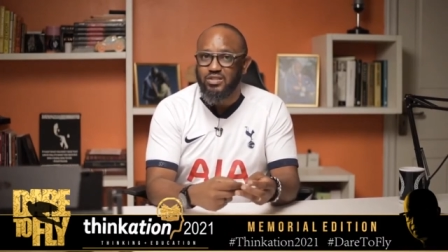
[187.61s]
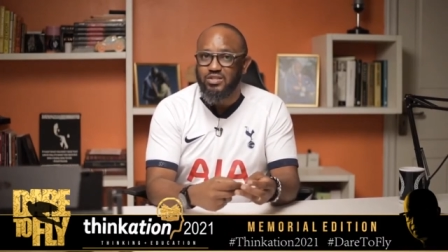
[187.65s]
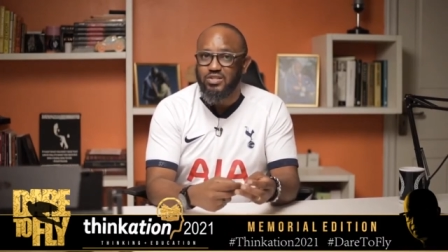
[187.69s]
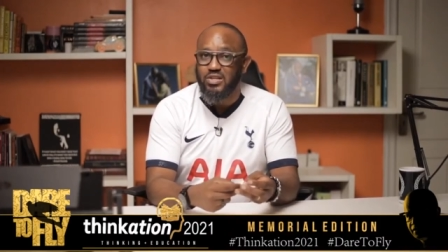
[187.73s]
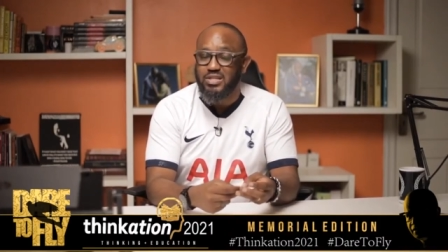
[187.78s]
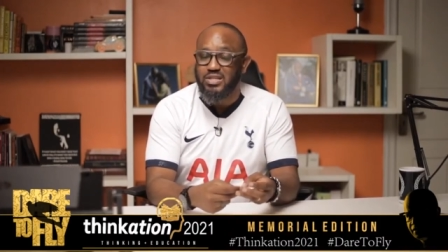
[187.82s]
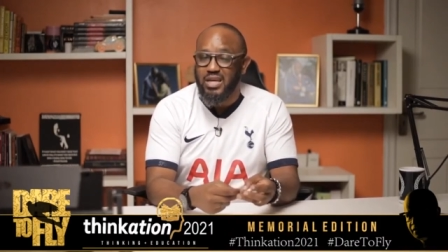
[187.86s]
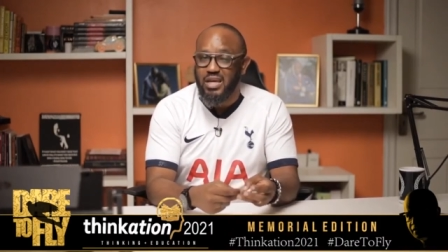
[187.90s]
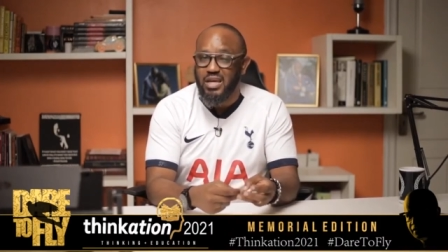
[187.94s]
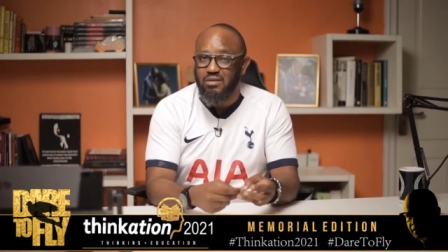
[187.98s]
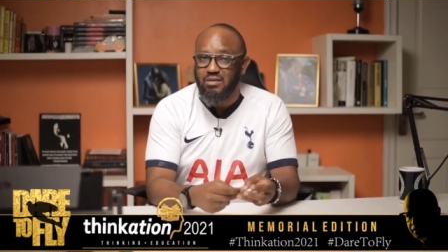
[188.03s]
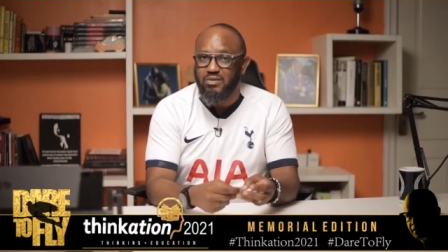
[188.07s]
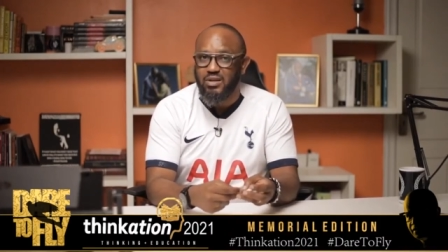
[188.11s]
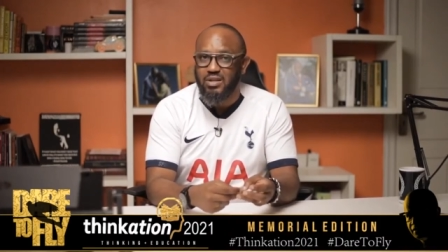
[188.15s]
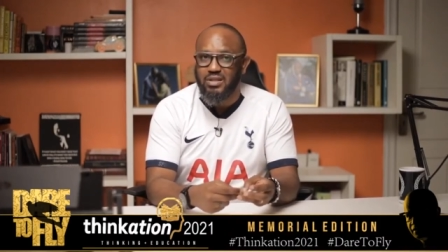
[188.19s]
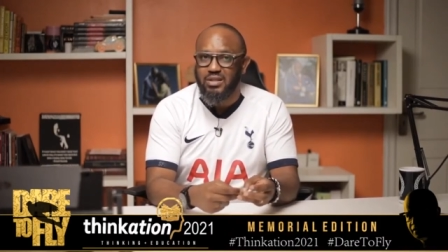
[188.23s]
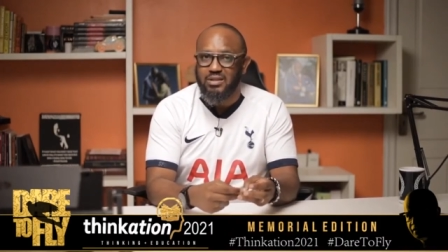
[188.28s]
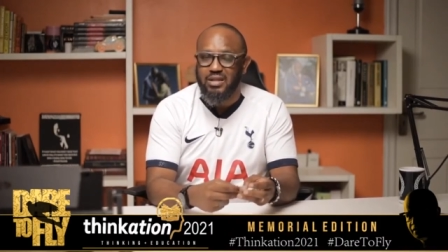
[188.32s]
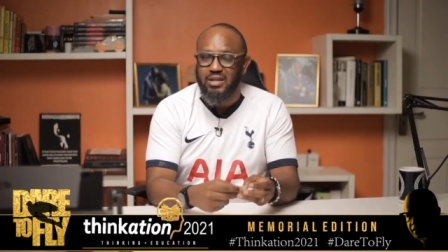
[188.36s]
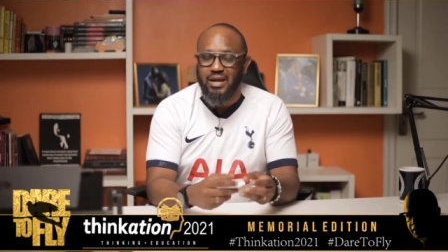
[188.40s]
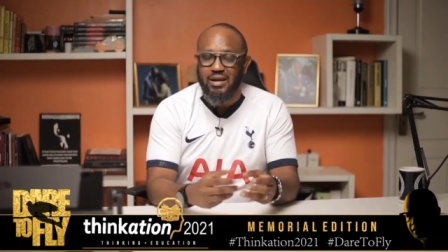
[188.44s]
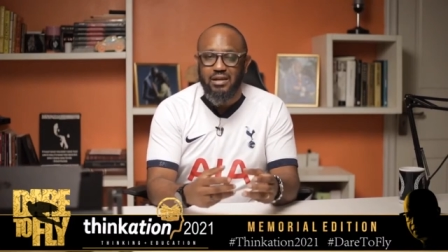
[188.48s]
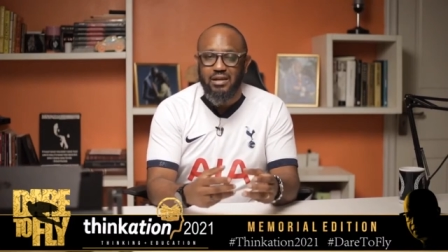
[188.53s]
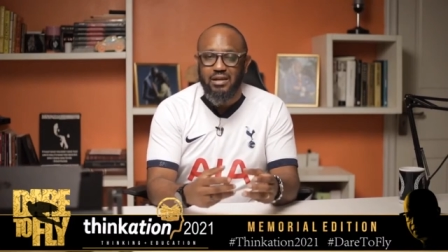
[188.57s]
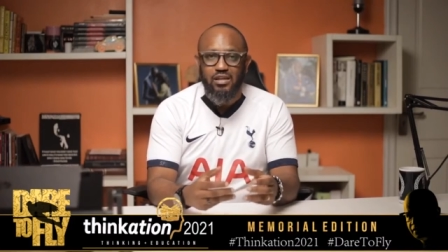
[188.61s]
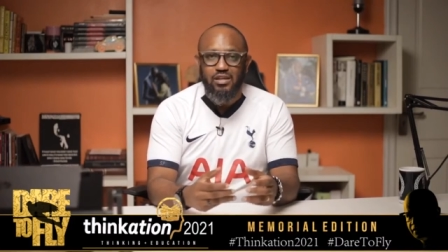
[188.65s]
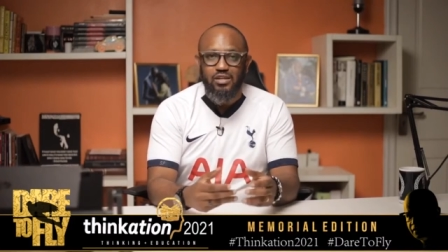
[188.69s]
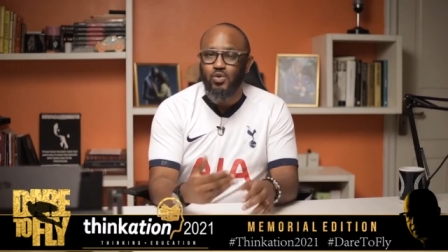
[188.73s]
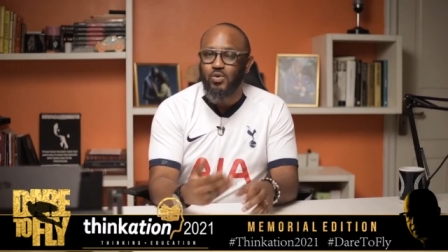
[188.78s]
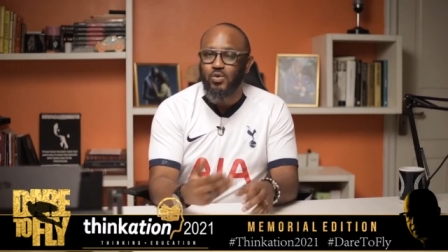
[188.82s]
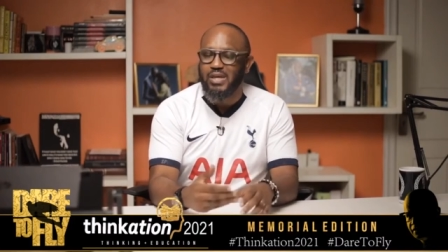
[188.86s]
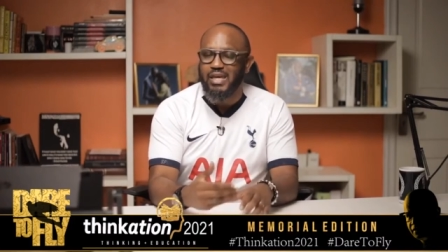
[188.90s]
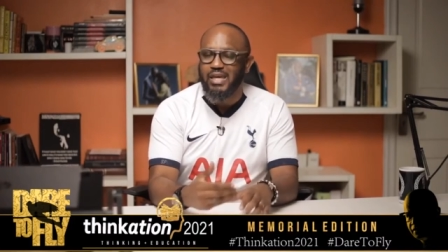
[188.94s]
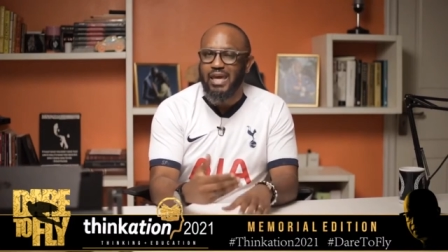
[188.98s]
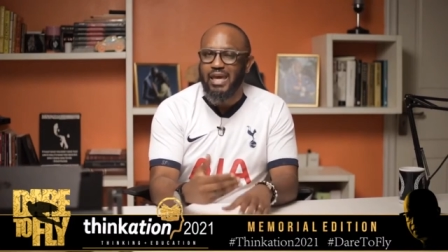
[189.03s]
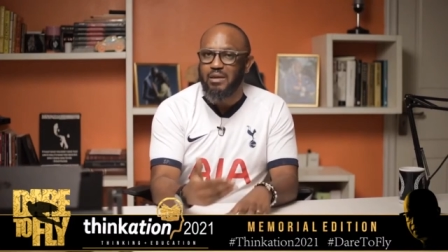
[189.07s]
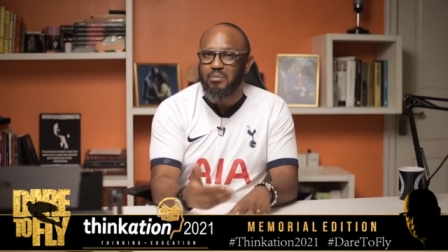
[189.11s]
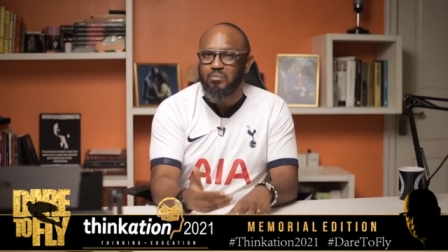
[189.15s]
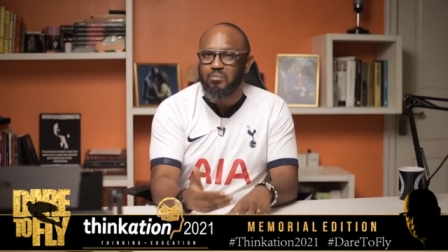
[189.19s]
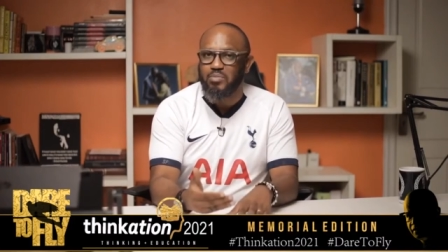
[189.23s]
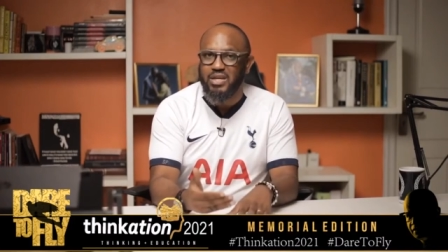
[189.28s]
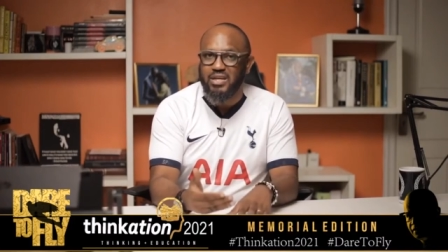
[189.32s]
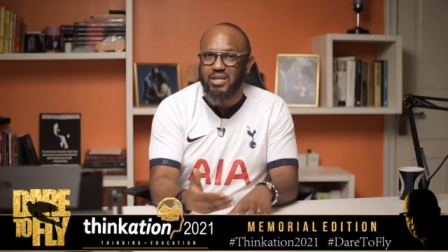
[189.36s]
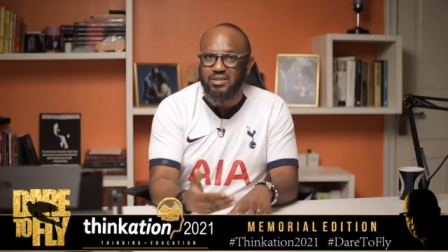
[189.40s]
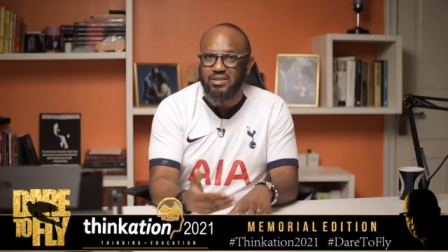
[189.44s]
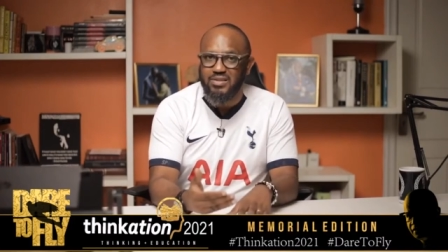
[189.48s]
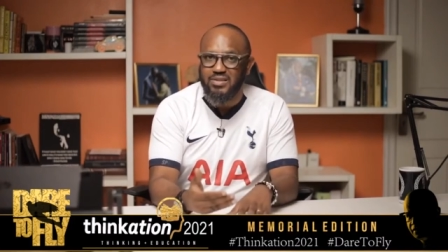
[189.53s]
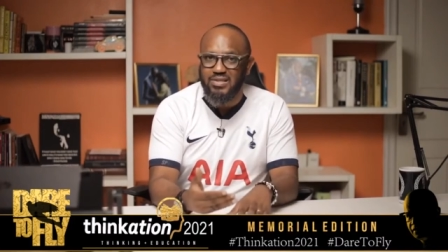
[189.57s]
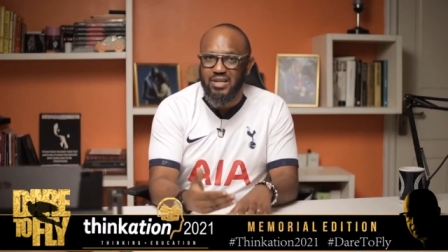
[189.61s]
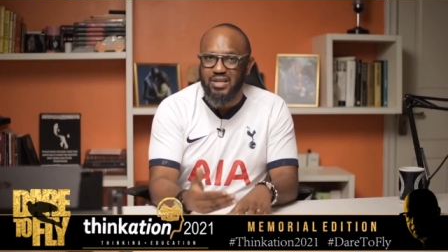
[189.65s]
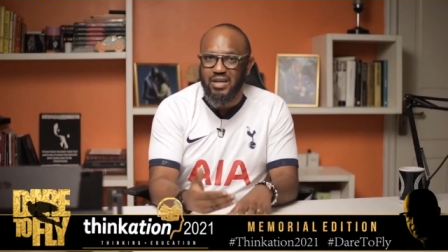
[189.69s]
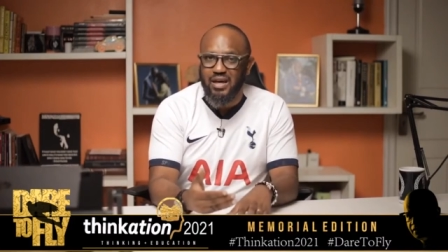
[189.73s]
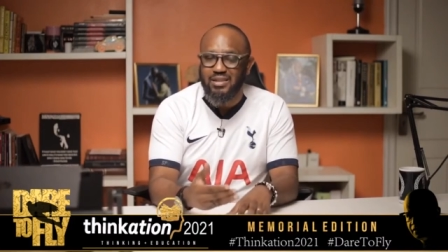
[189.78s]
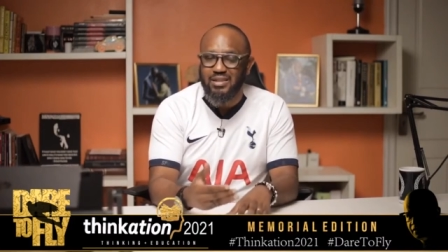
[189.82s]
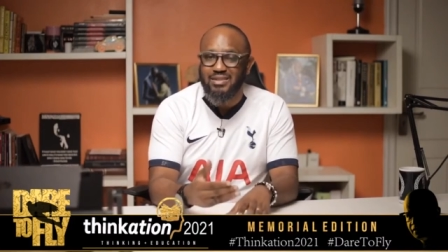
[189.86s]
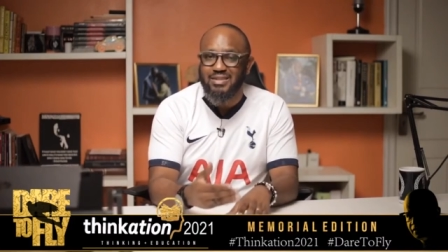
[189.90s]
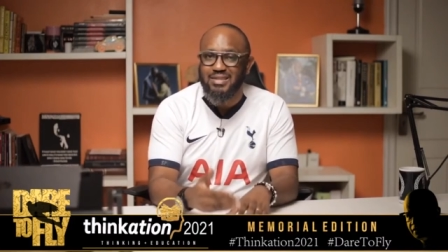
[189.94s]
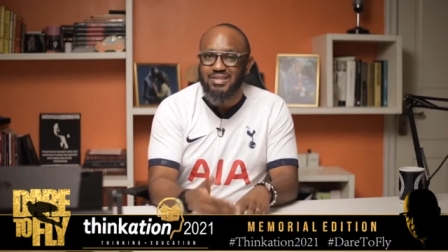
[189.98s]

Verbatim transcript: to David that you can't beat this guy.